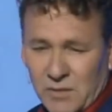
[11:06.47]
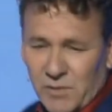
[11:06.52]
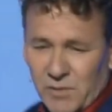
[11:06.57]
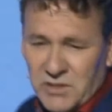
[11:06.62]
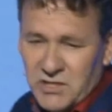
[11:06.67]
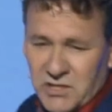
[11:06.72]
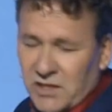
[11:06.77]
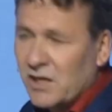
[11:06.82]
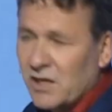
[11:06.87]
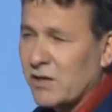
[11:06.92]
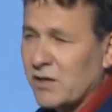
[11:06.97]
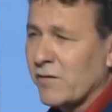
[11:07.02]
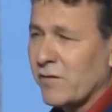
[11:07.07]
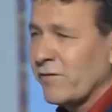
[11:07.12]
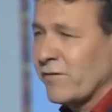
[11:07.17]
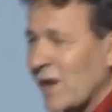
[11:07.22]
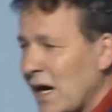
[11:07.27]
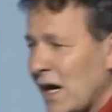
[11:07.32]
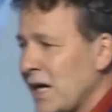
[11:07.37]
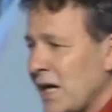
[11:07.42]
you got to
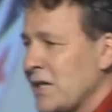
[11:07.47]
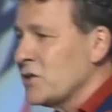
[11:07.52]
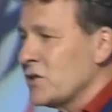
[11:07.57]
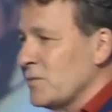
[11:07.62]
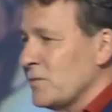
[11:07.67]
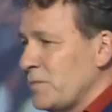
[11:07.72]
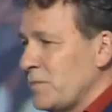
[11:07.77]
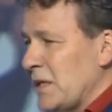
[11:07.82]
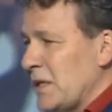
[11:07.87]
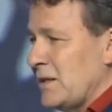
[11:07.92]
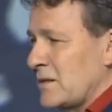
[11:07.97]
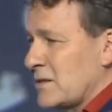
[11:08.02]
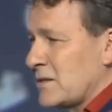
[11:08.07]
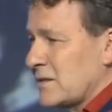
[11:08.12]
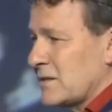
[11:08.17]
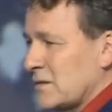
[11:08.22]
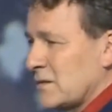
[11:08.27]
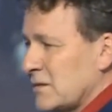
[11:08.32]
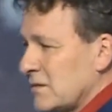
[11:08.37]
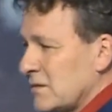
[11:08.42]
find your B's.
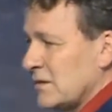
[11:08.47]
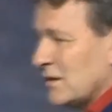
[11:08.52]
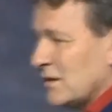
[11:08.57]
The